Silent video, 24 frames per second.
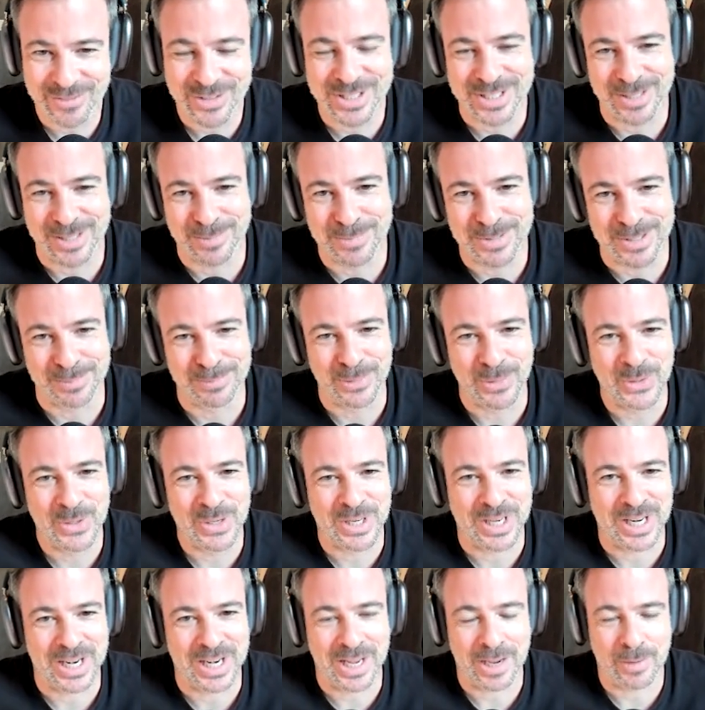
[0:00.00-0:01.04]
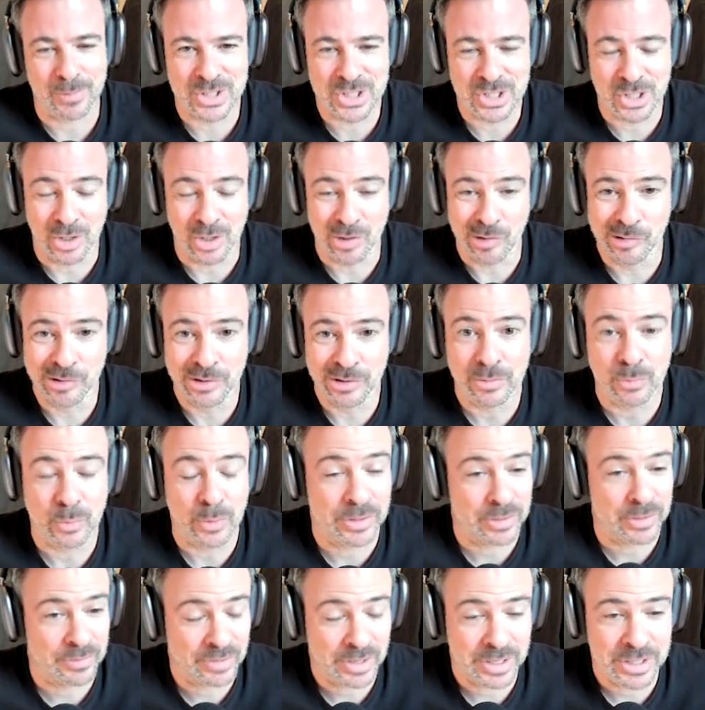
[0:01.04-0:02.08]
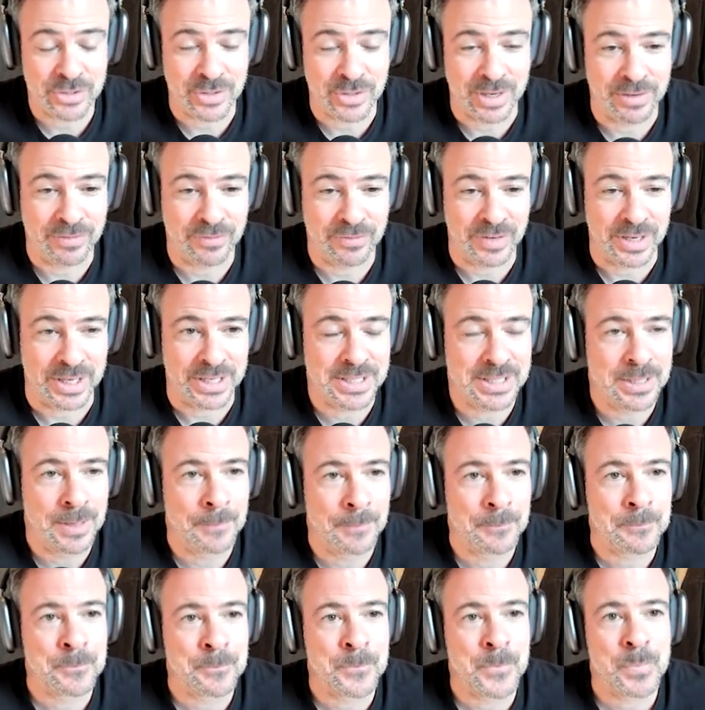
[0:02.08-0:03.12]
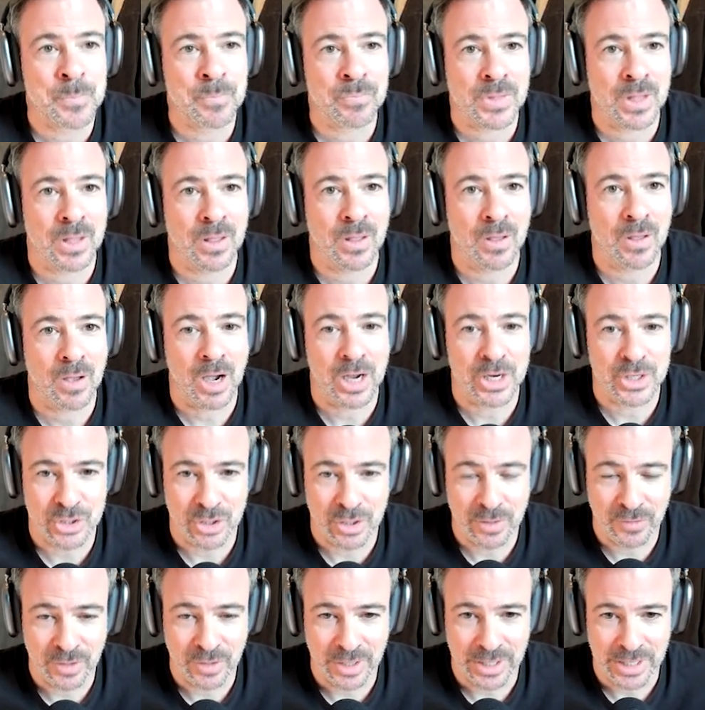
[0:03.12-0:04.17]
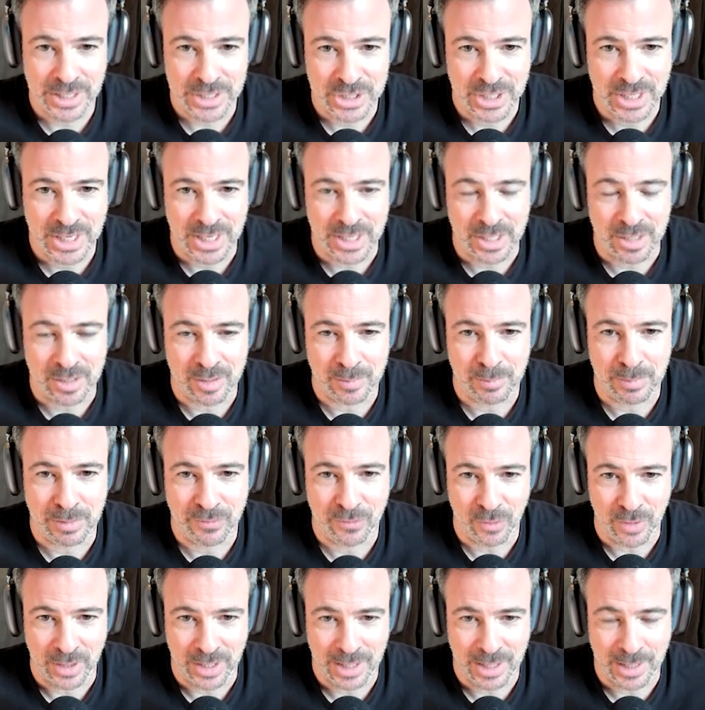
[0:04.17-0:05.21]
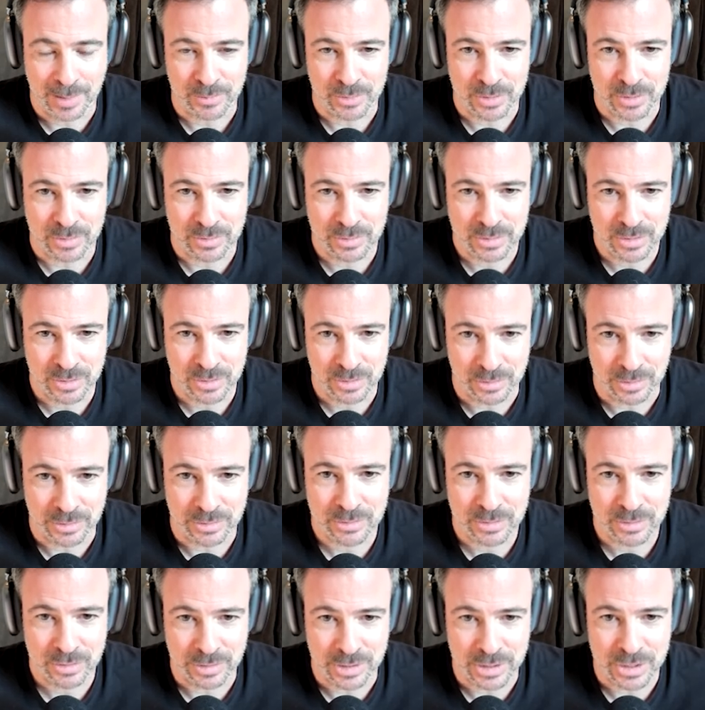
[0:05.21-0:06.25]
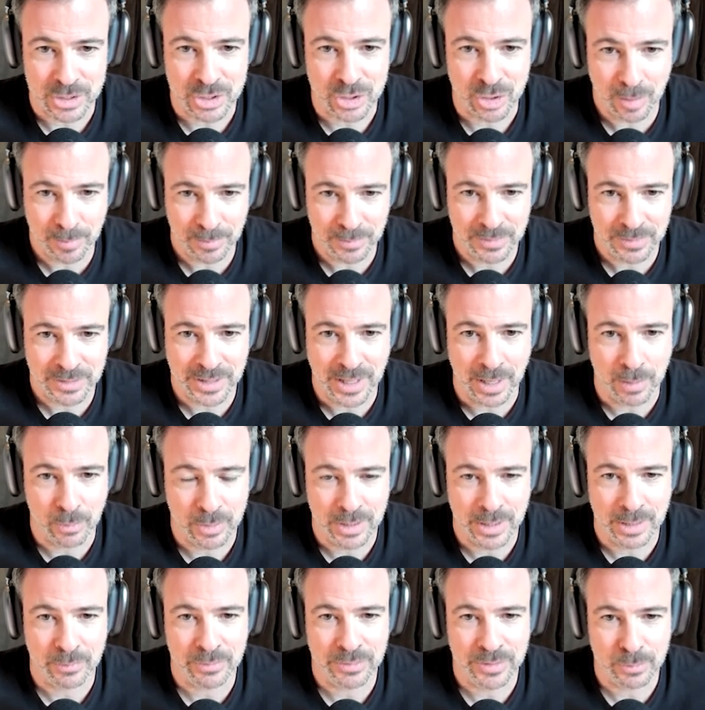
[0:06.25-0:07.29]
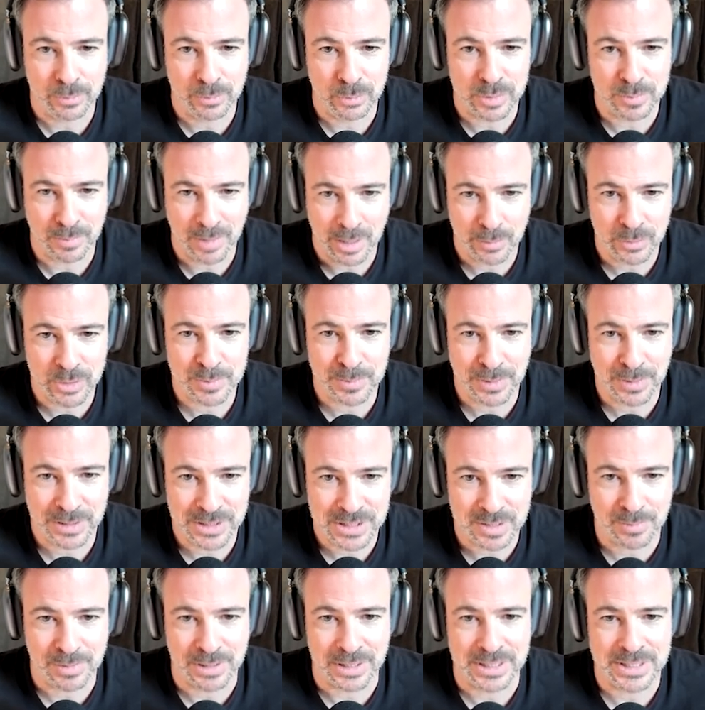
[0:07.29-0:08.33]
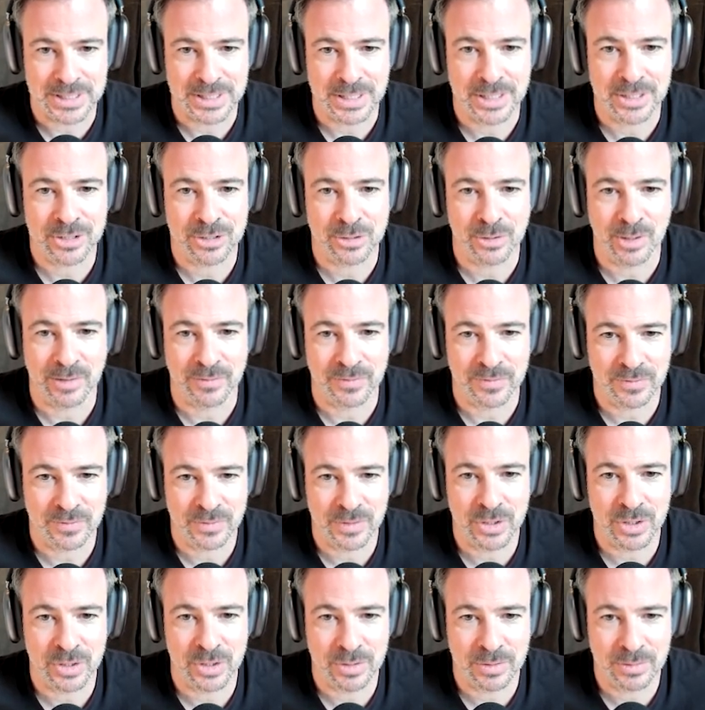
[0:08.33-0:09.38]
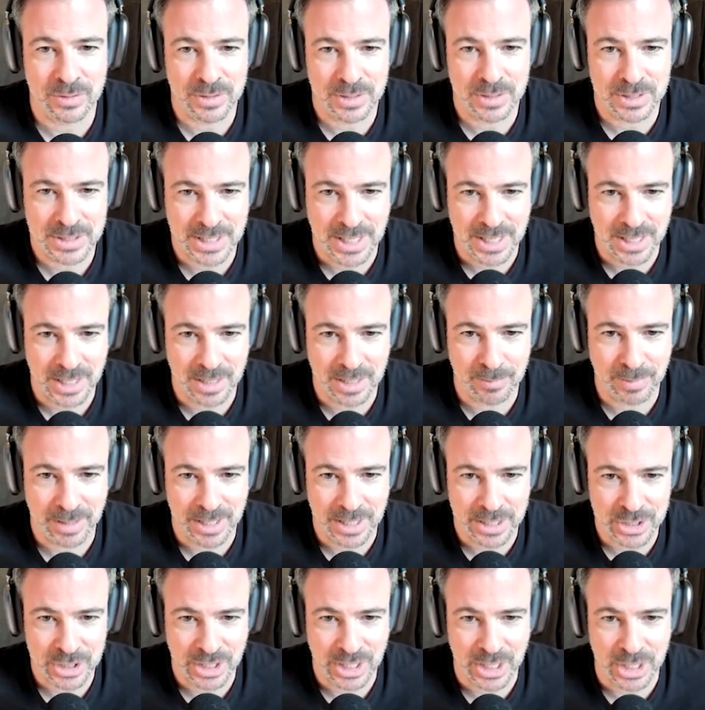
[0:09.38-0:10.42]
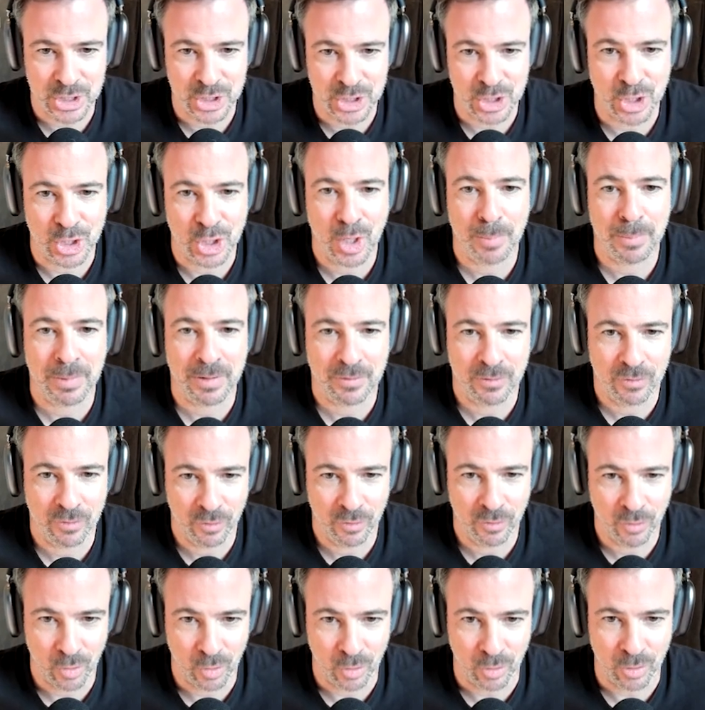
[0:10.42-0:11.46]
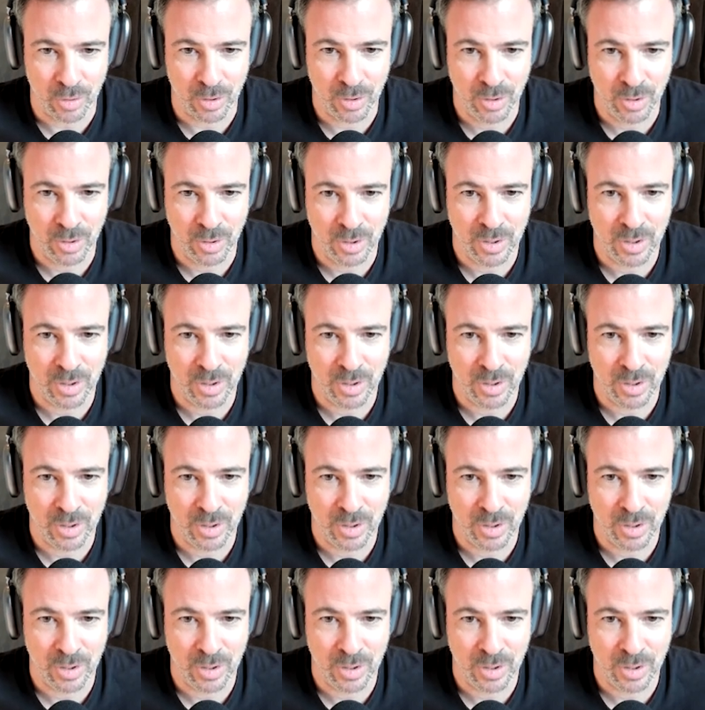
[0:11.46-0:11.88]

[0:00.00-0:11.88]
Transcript: for some support, and I was told with a very straight face, I should have got educated before I came to this job. It was my responsibility to have taken my education before